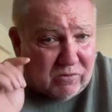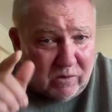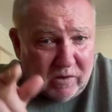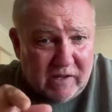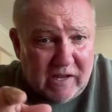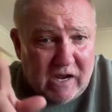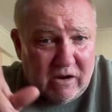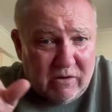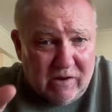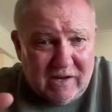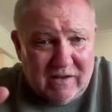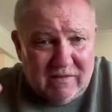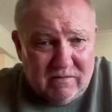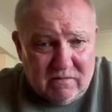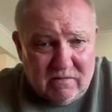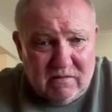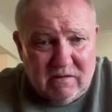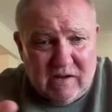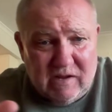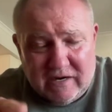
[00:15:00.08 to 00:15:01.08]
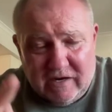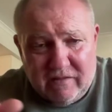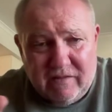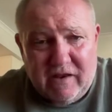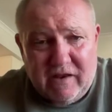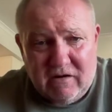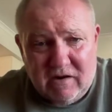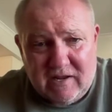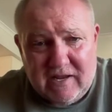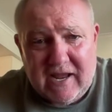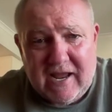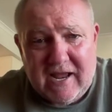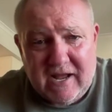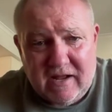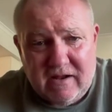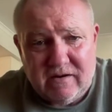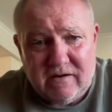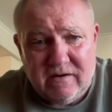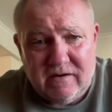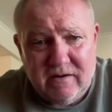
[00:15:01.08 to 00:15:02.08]
Twilio in under their
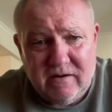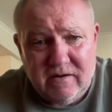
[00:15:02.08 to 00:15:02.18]
account,